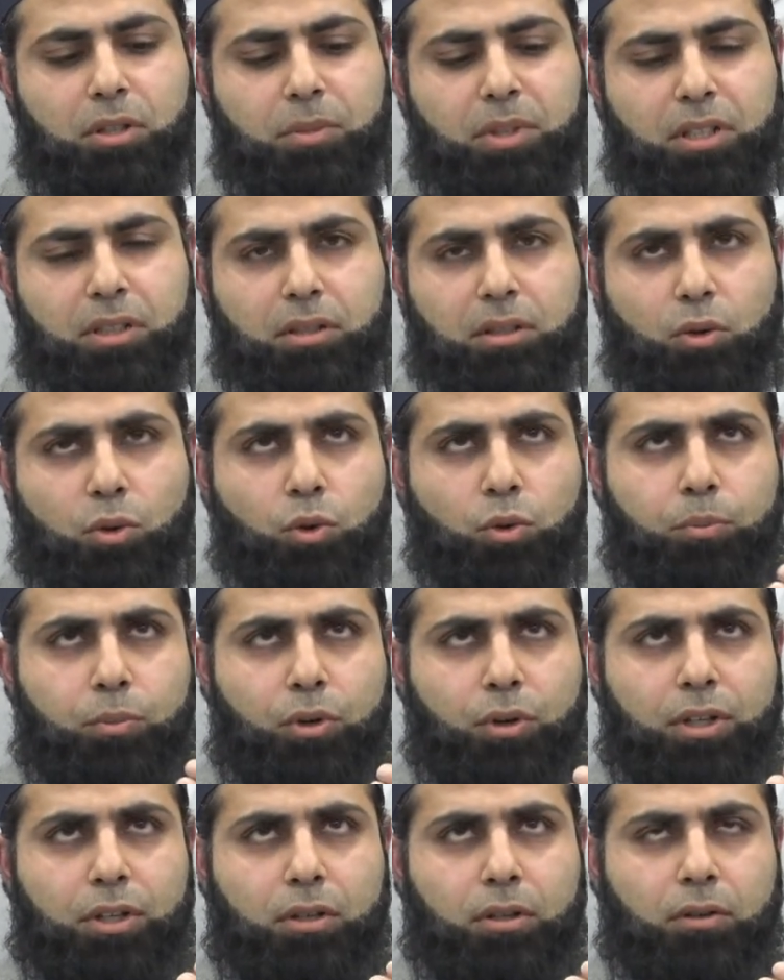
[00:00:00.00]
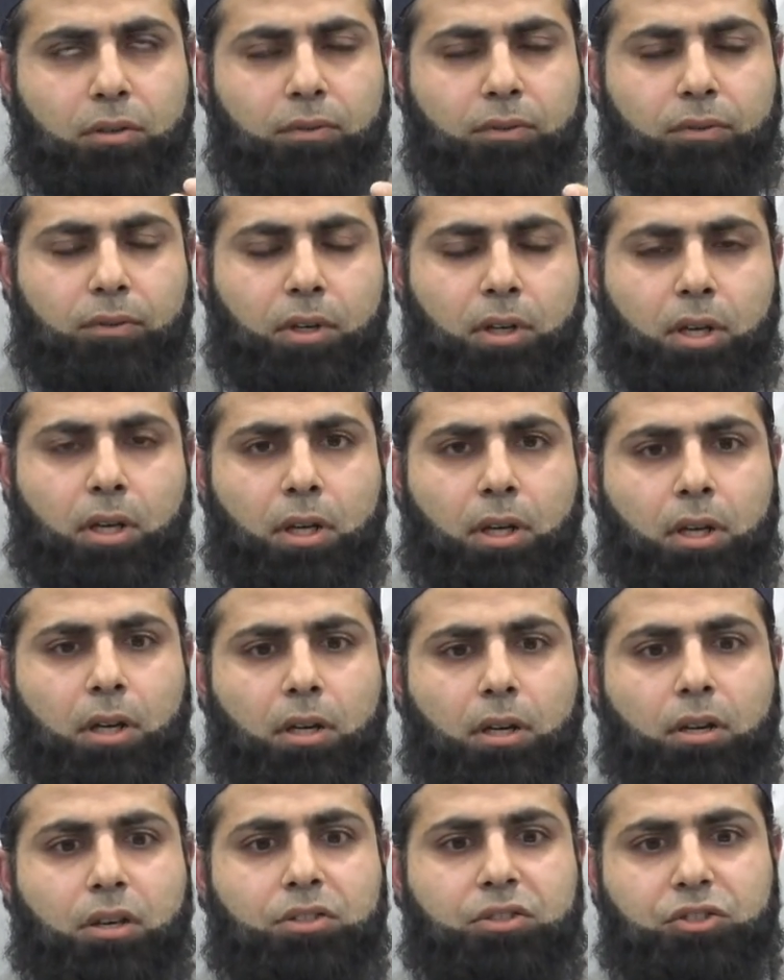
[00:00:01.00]
I mean, the whole point of
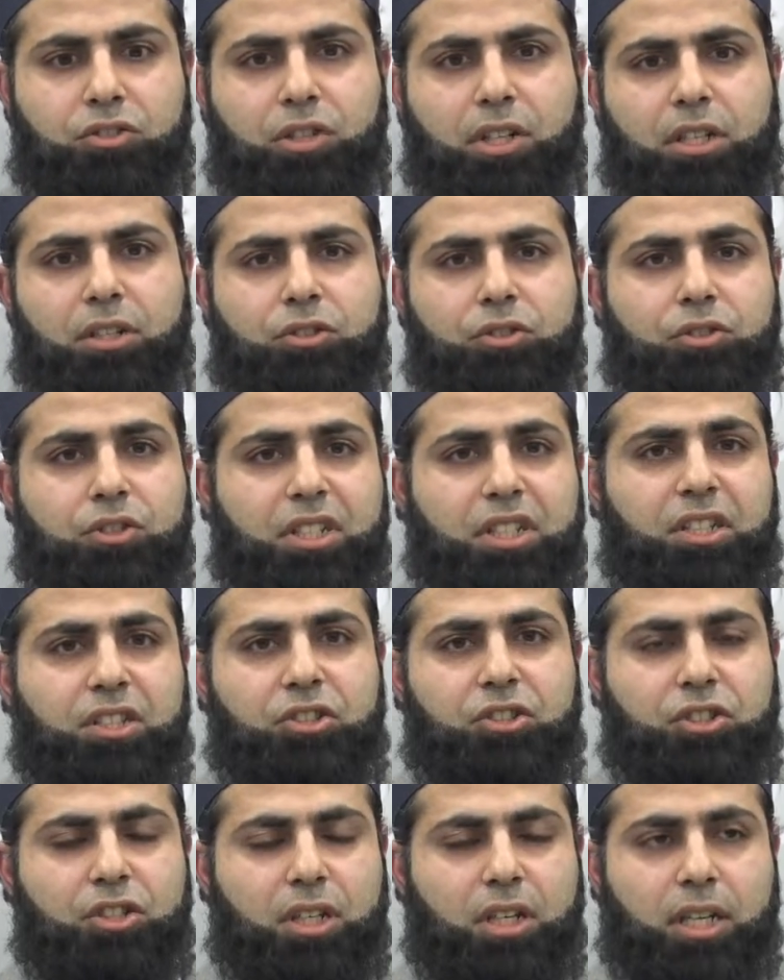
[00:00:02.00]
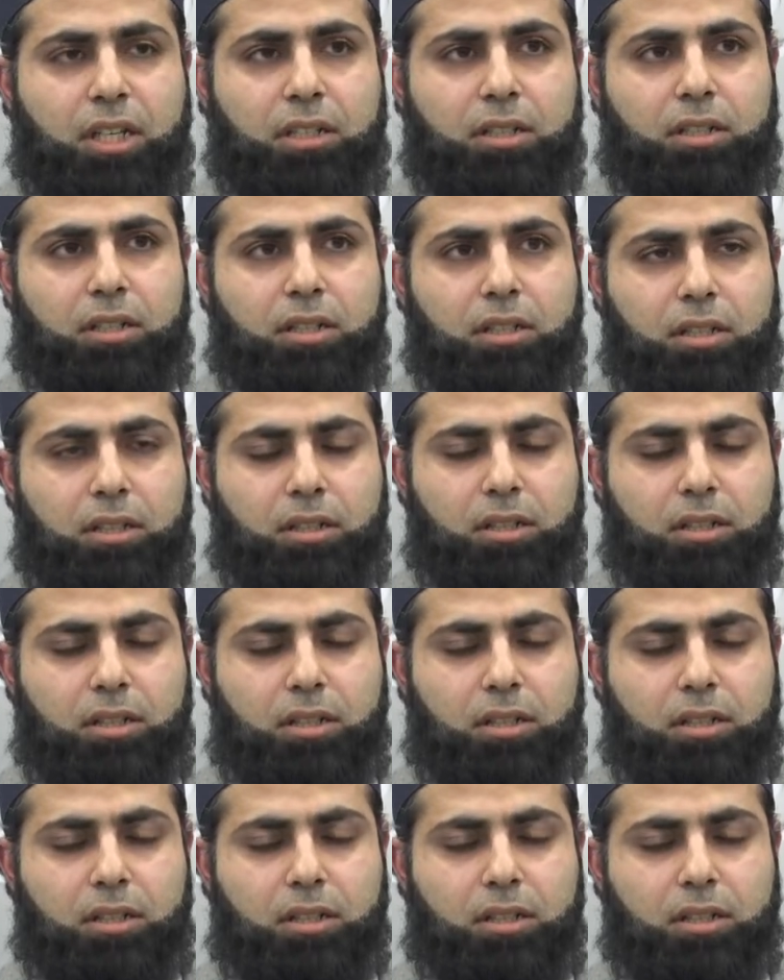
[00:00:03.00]
us trying to teach and